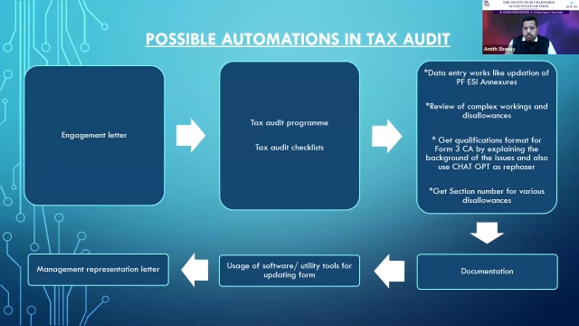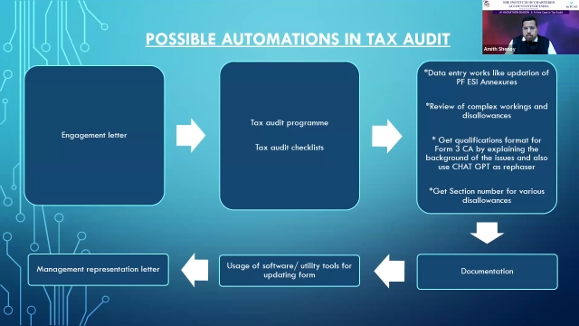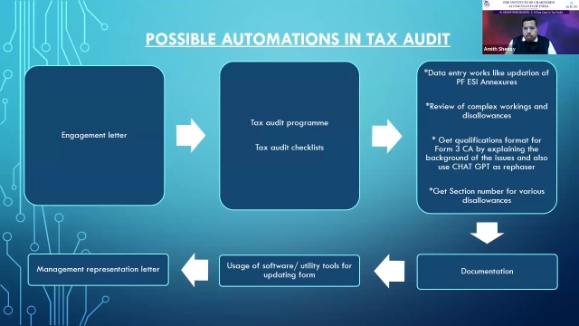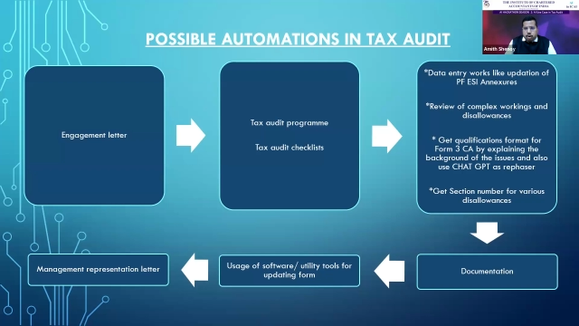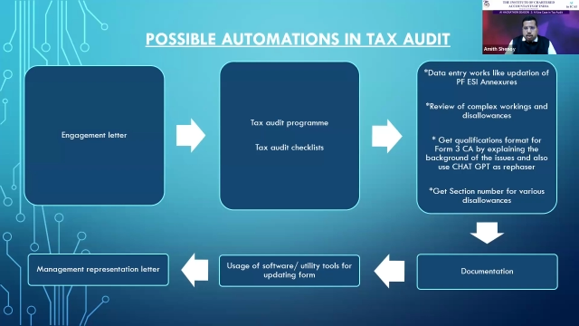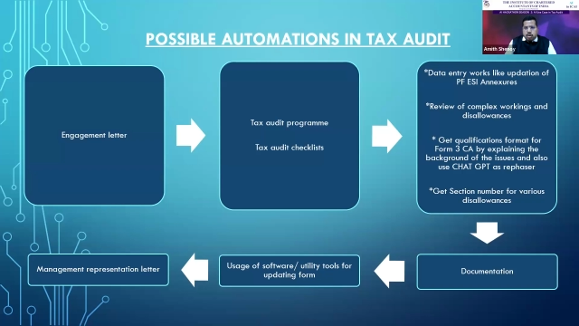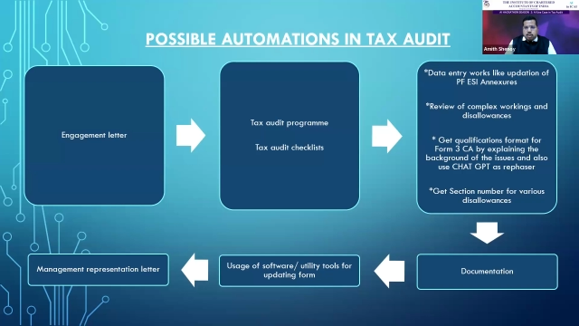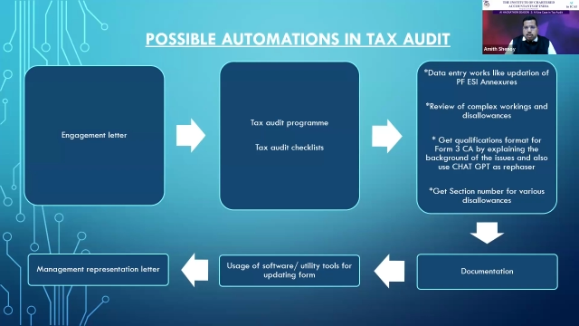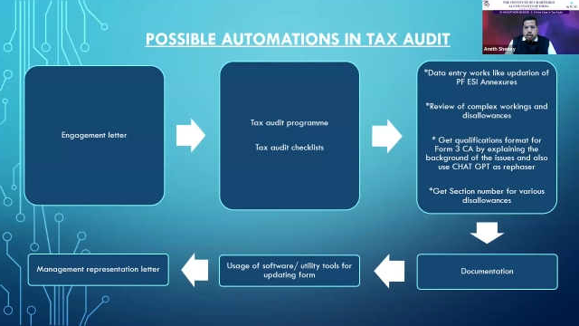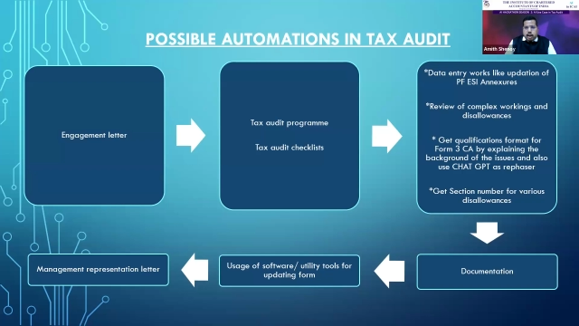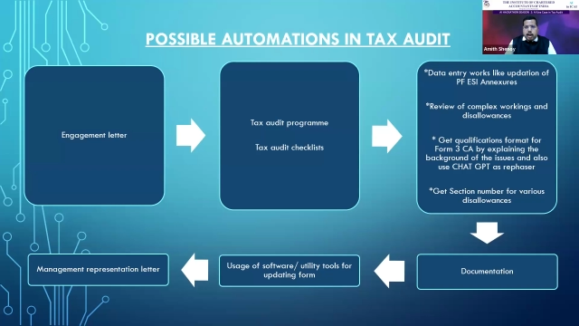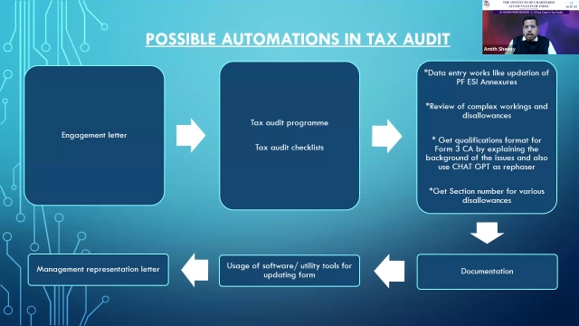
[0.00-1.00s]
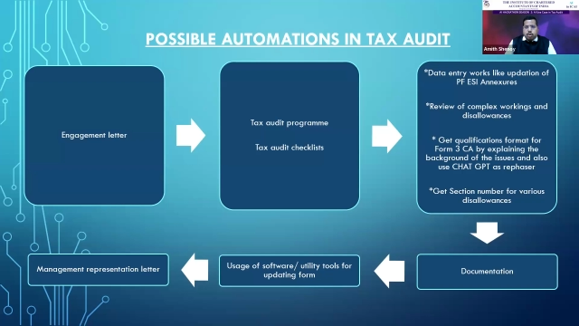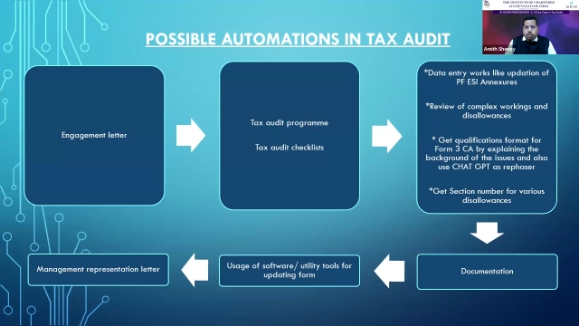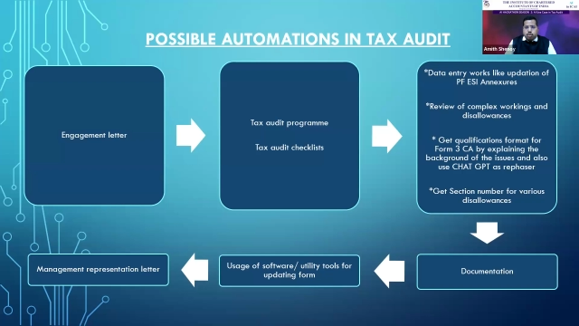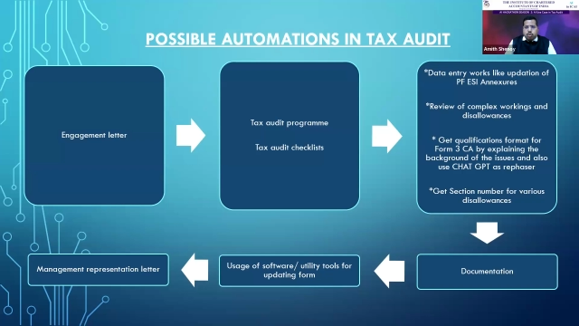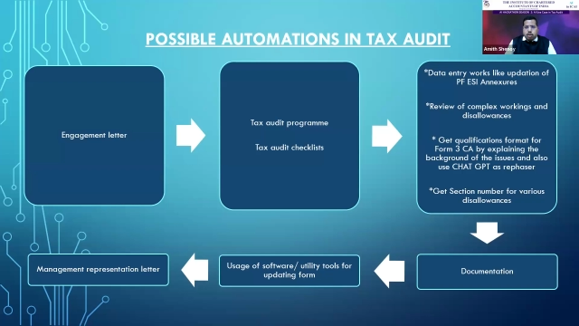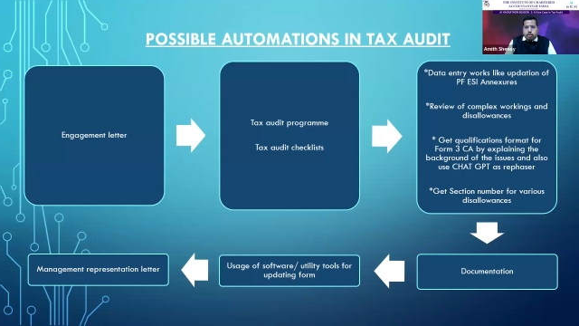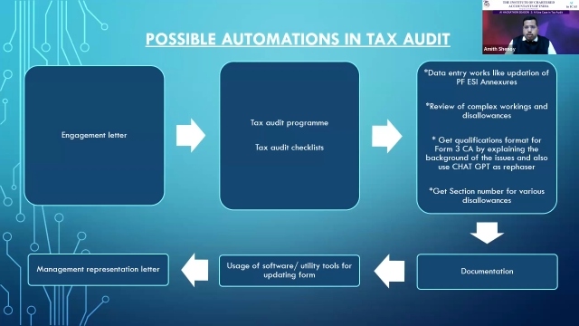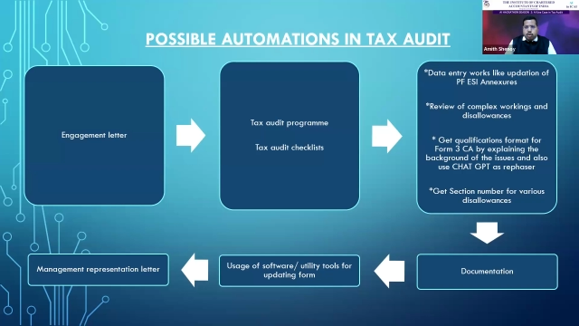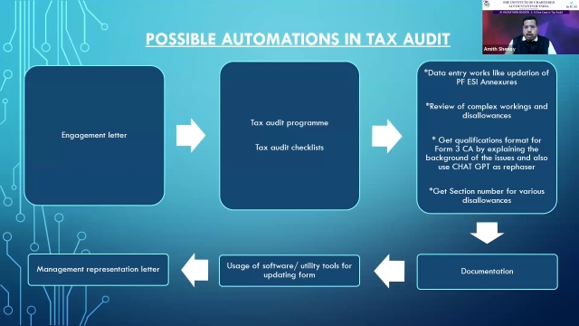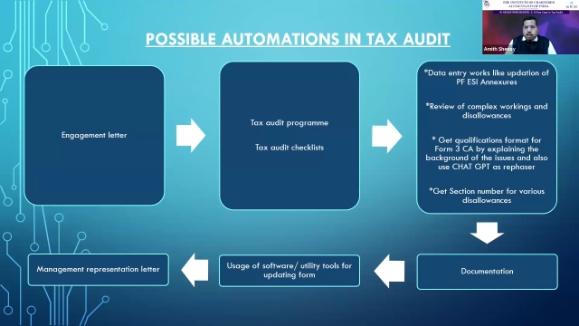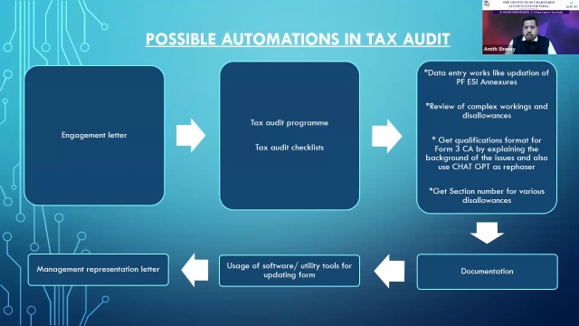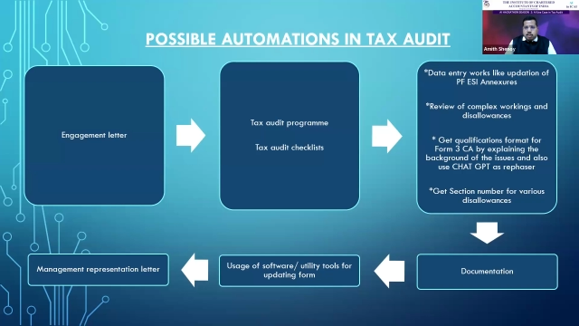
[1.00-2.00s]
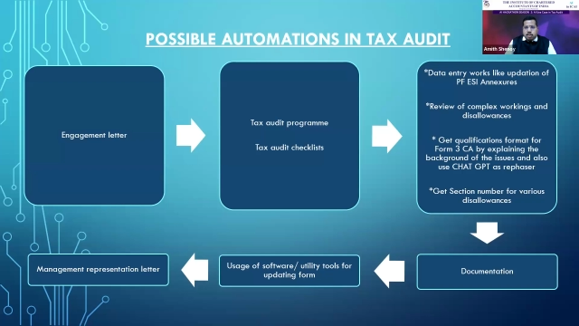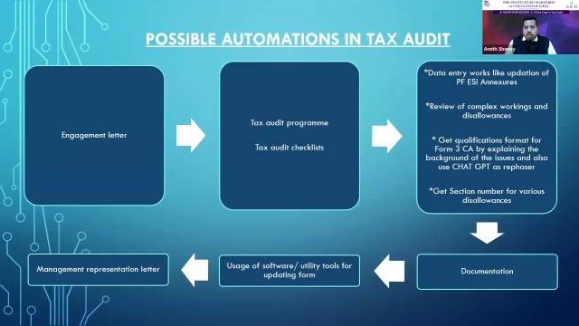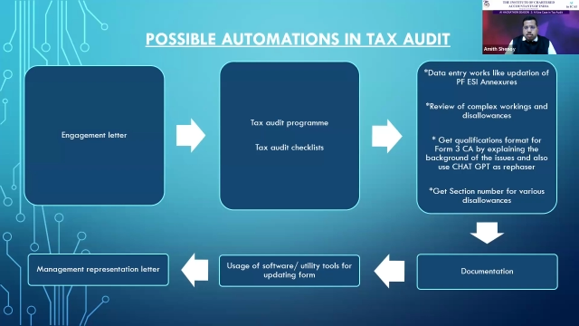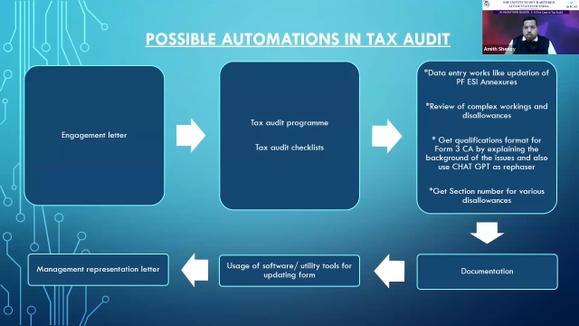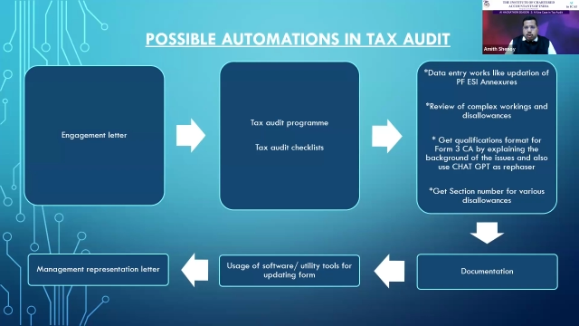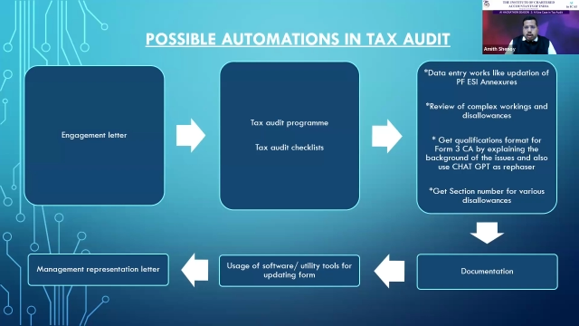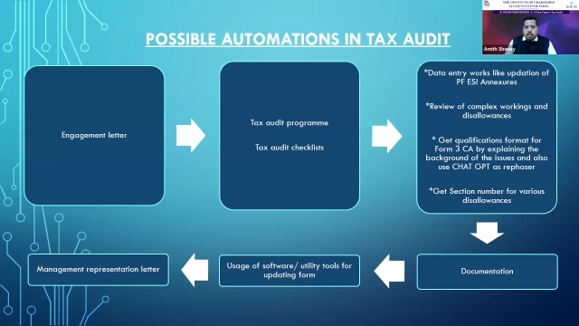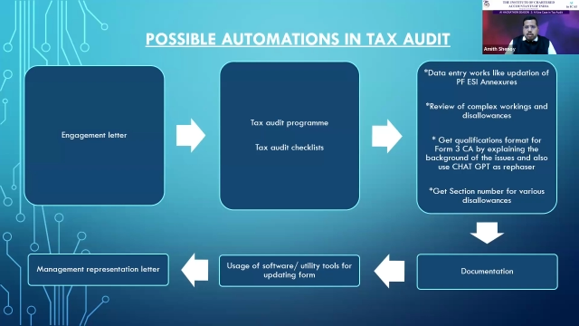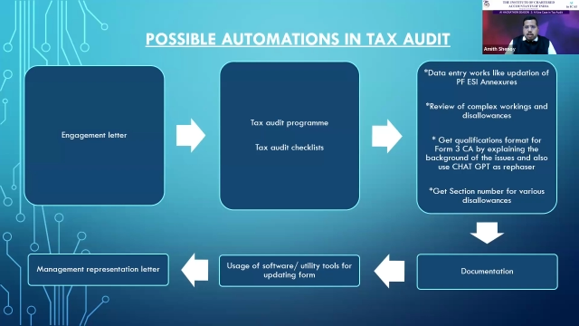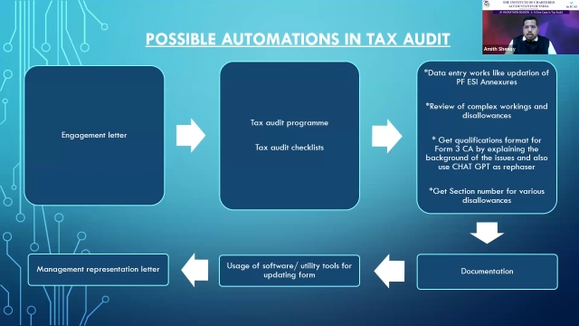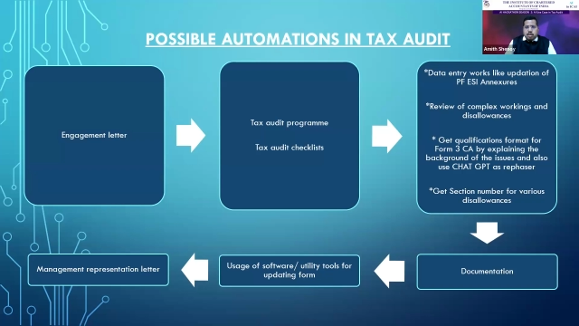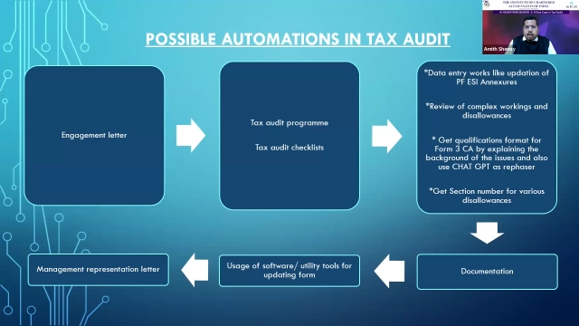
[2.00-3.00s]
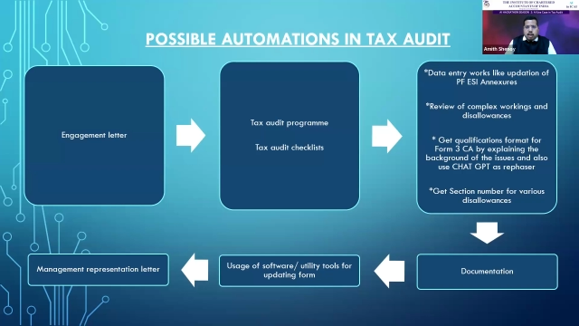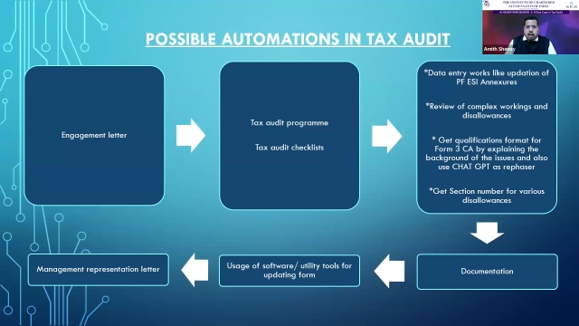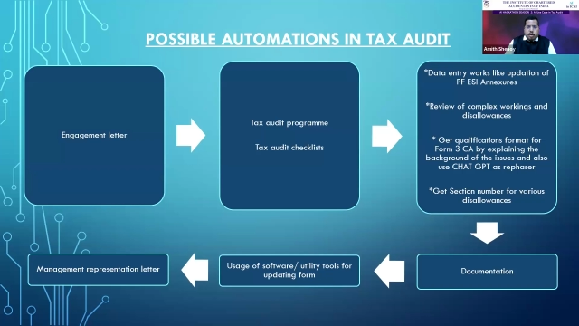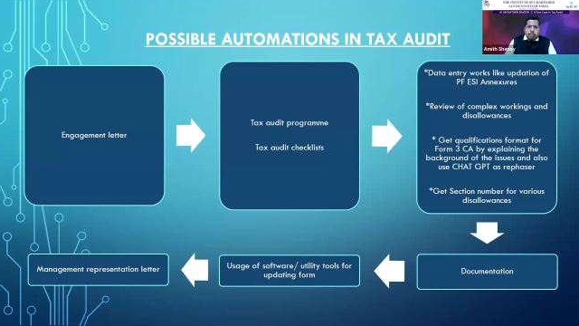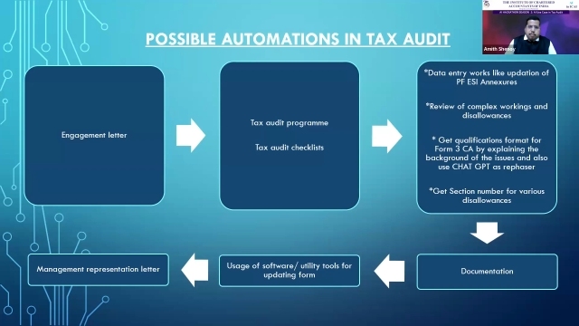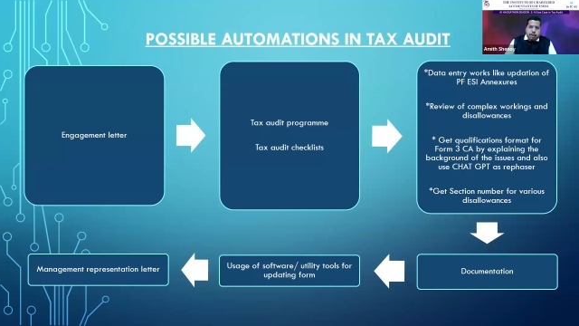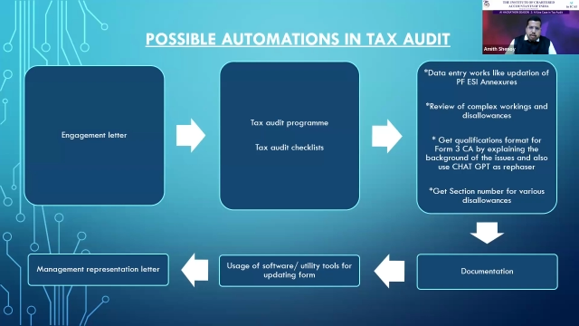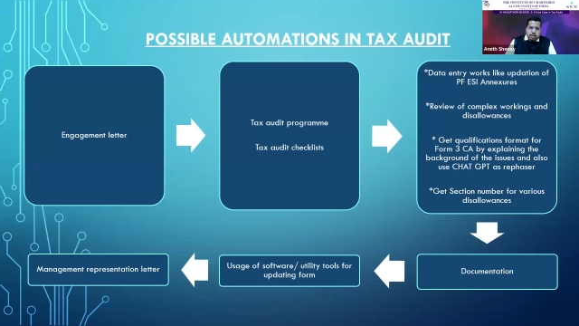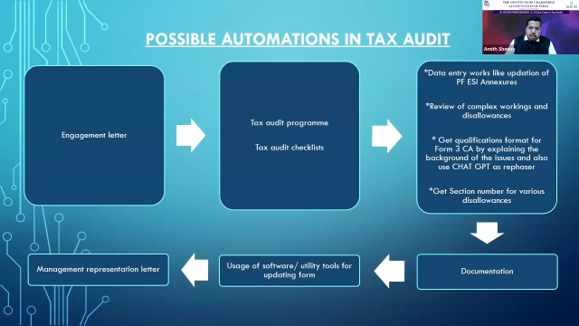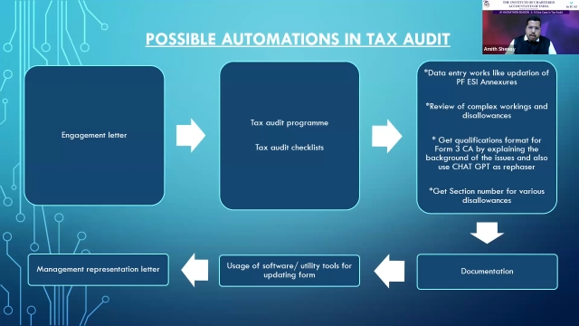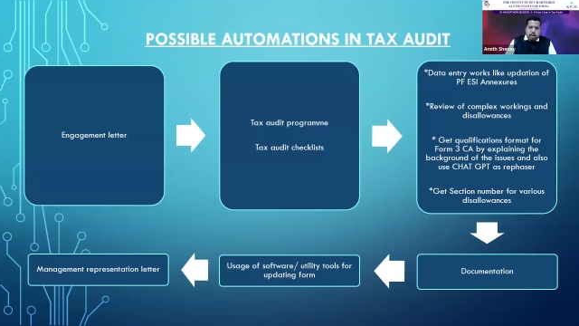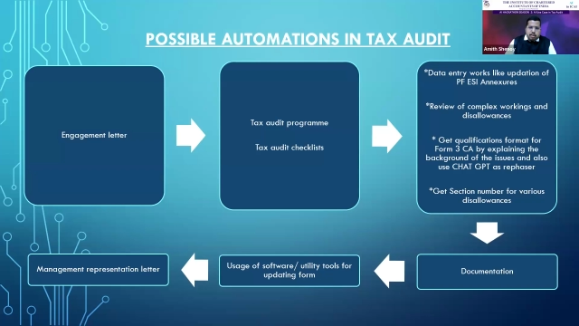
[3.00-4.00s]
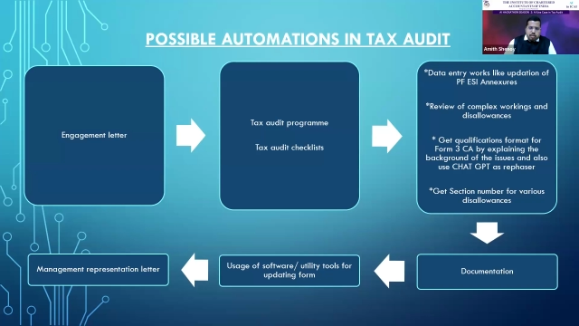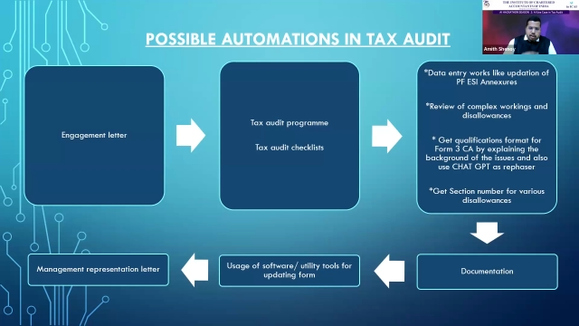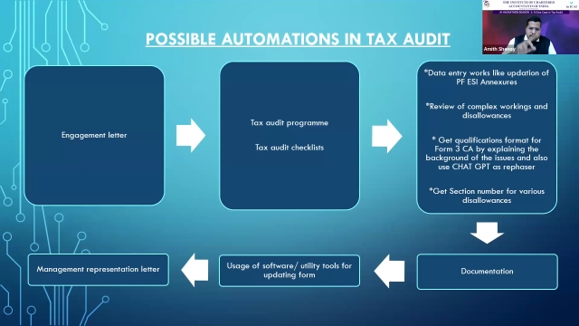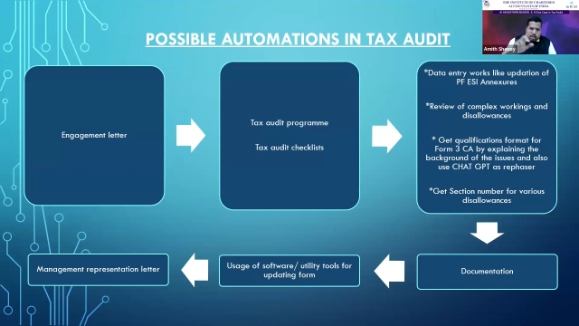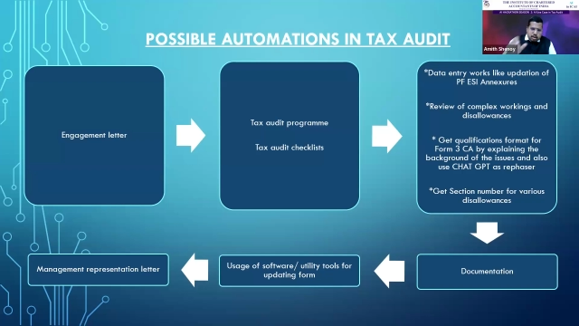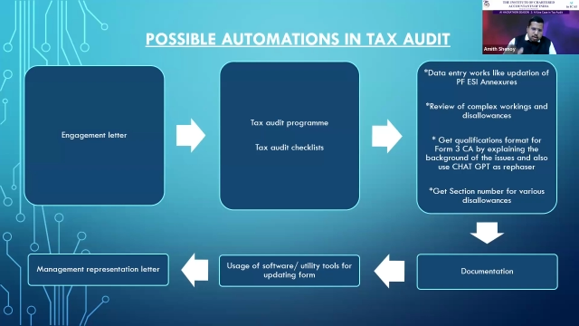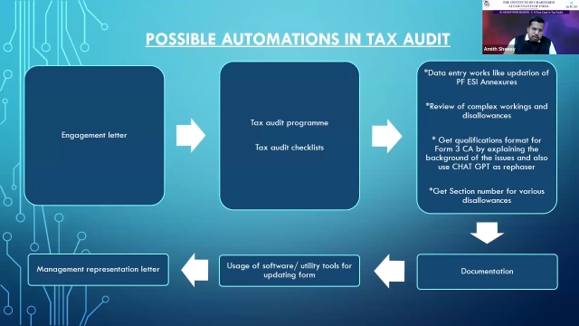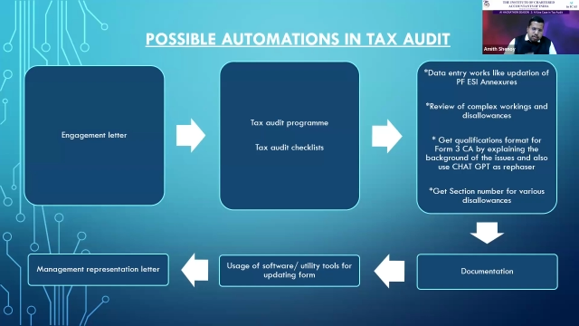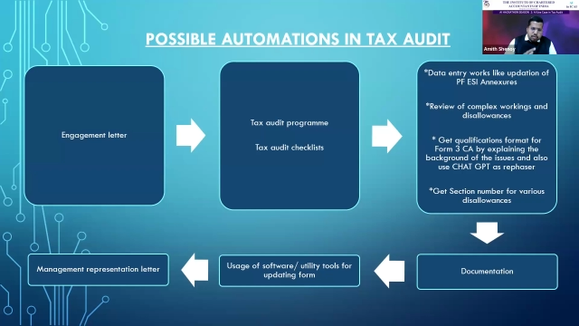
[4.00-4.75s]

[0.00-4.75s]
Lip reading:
No face is visible, so there are no lips to read.